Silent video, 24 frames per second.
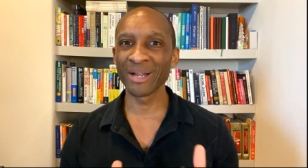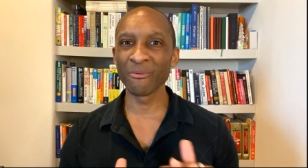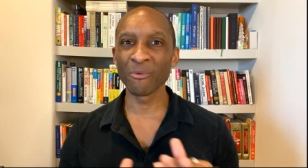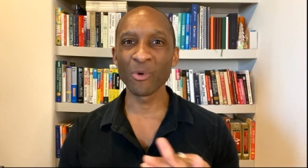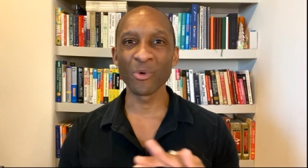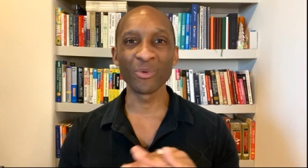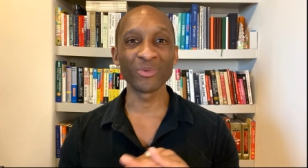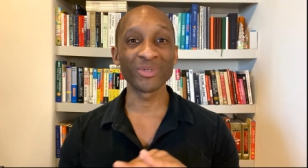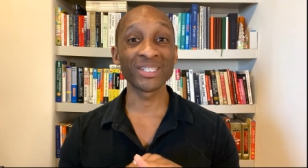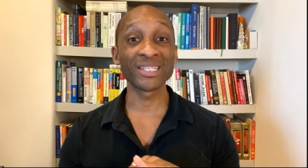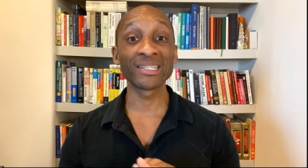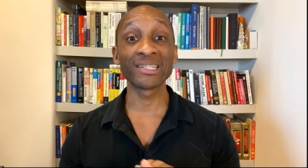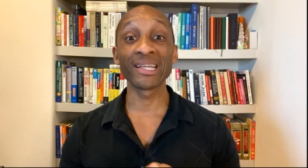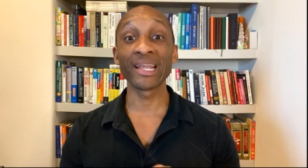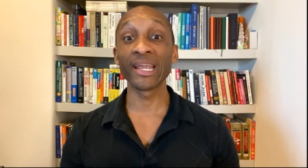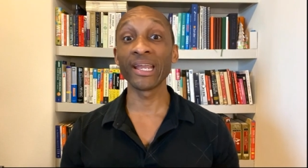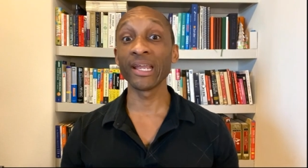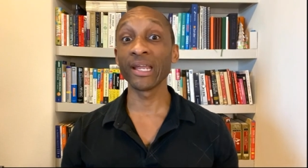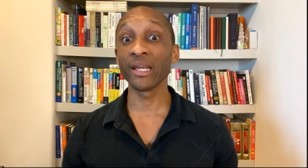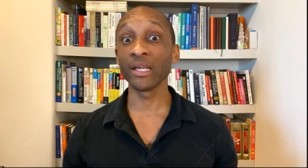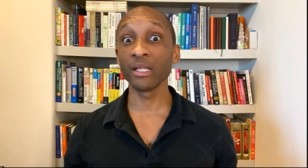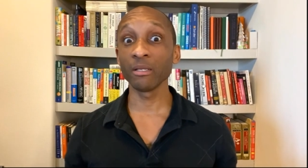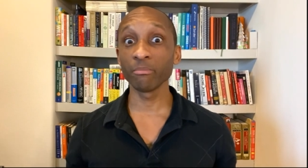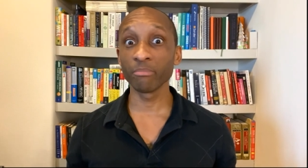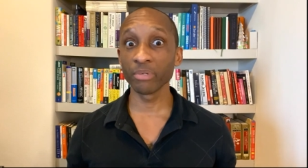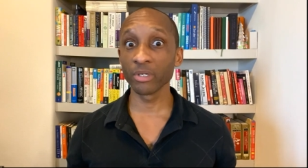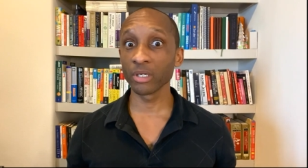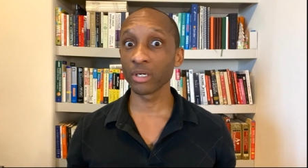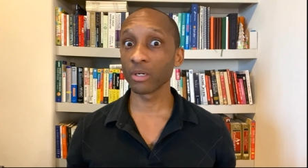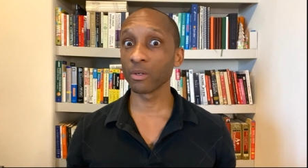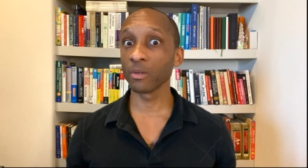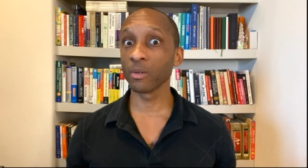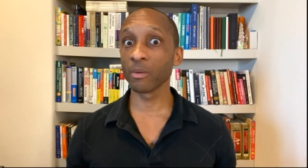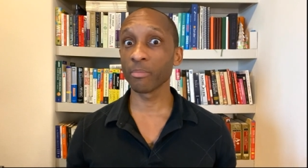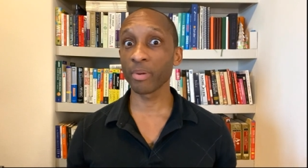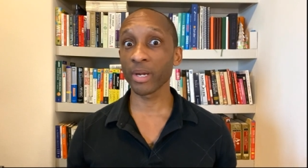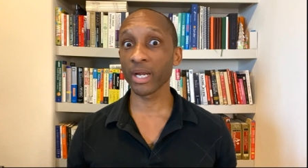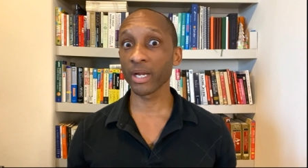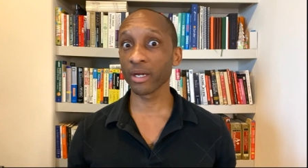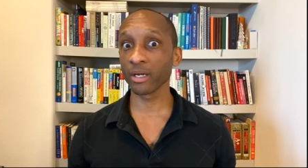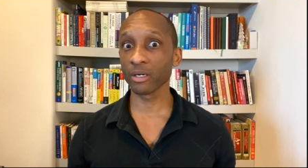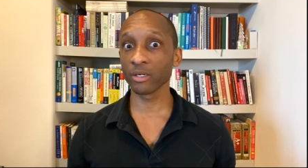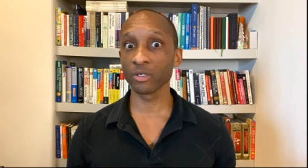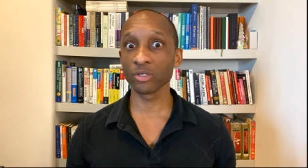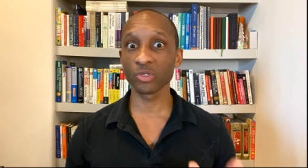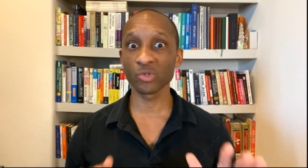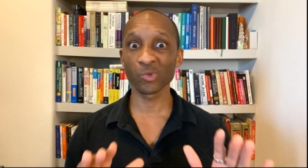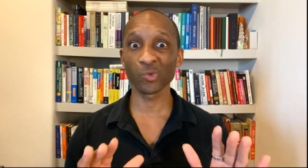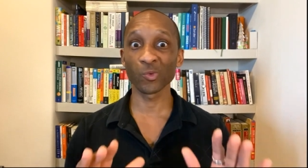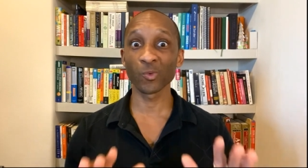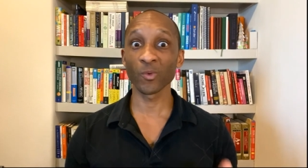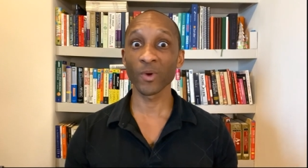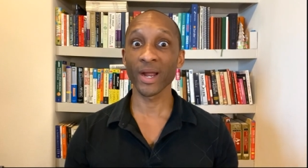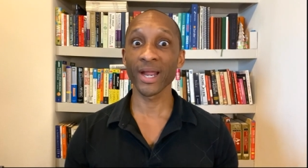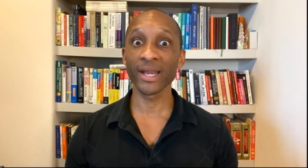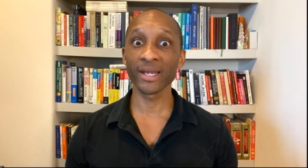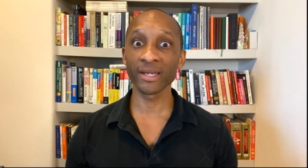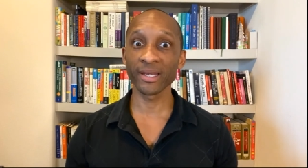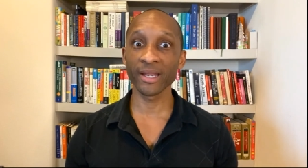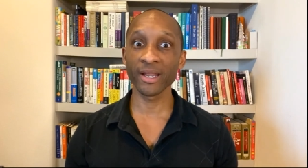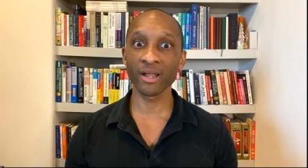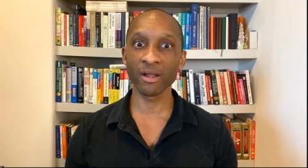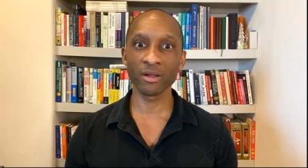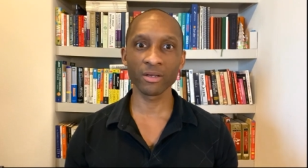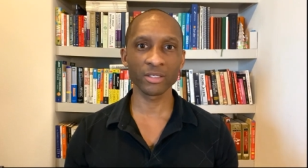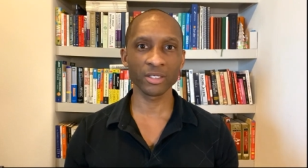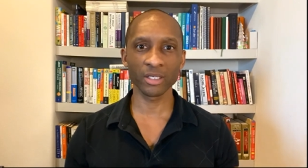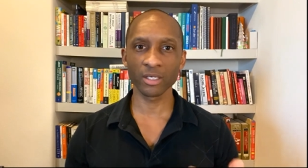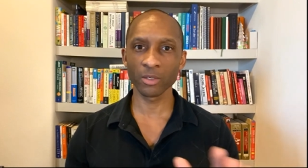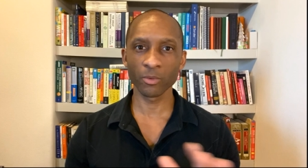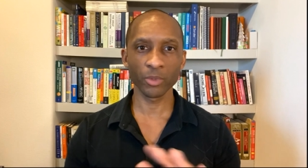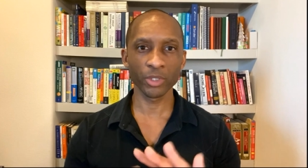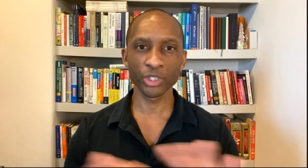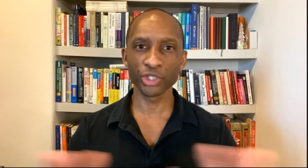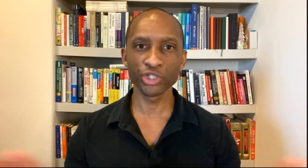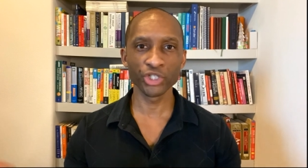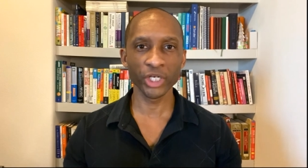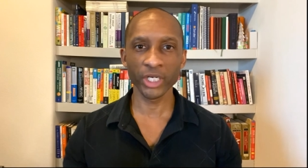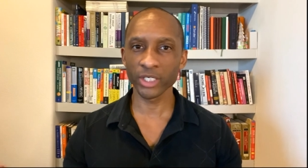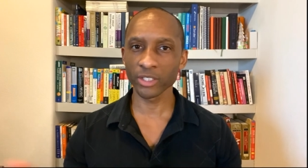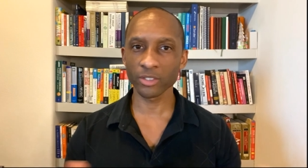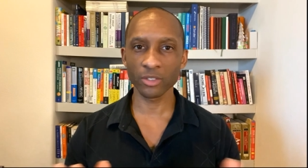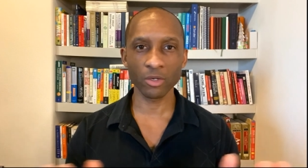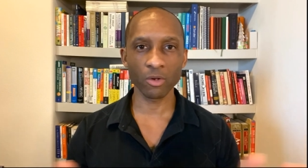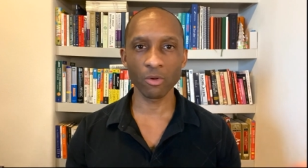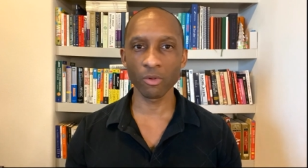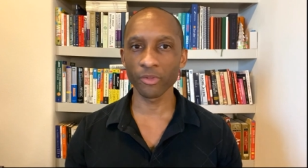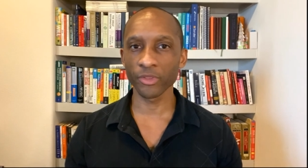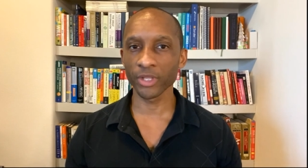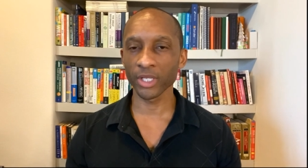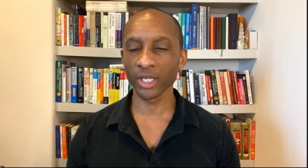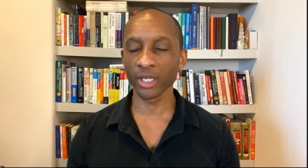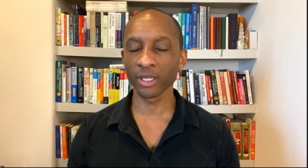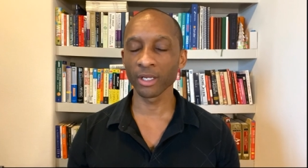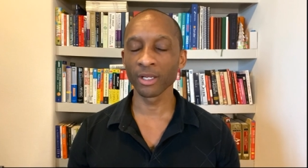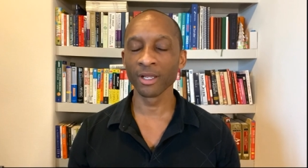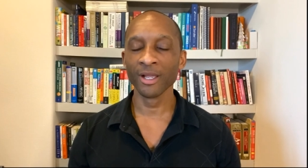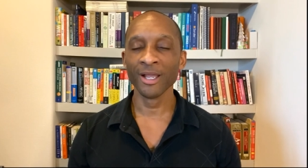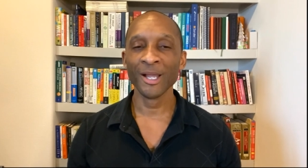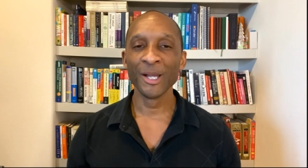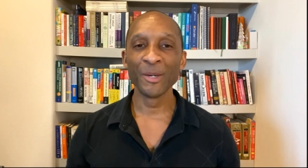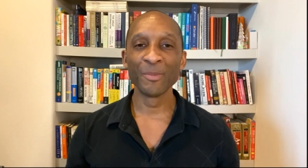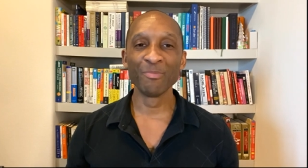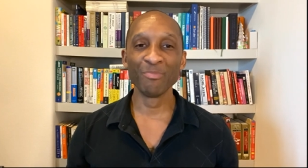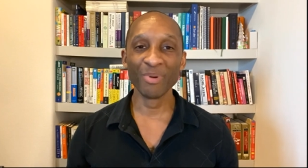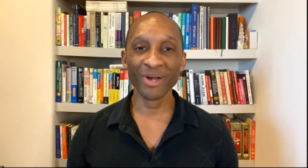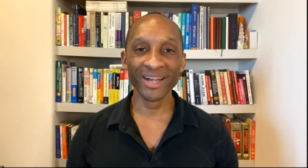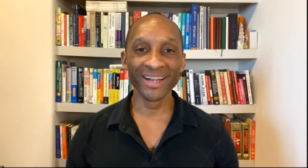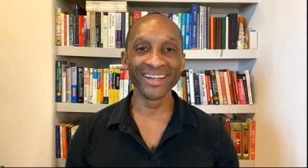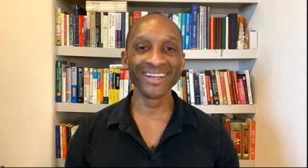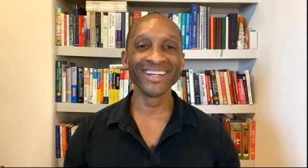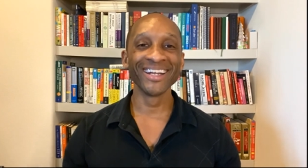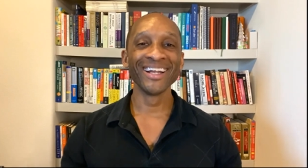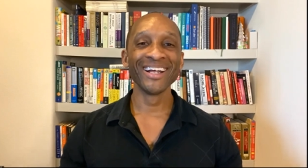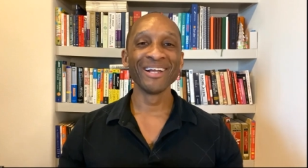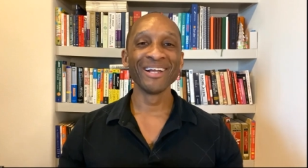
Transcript: I won't say any bigger repairs right now because I don't want to jinx the whole thing. But